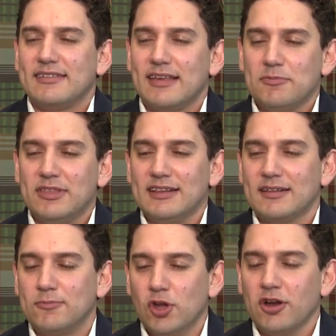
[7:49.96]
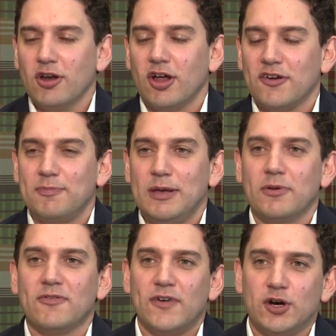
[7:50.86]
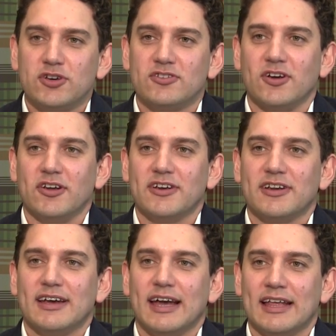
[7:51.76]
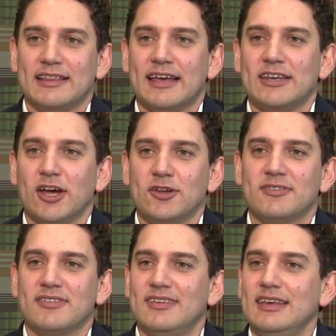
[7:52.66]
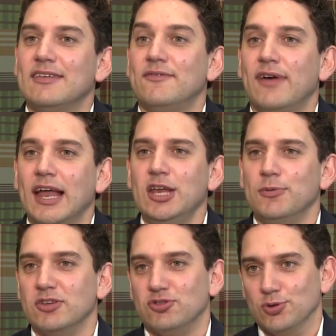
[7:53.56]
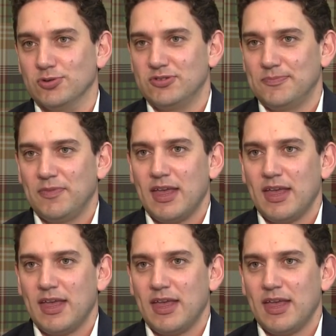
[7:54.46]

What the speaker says: something that not a lot of people focus on, and they don't see the value in shorts.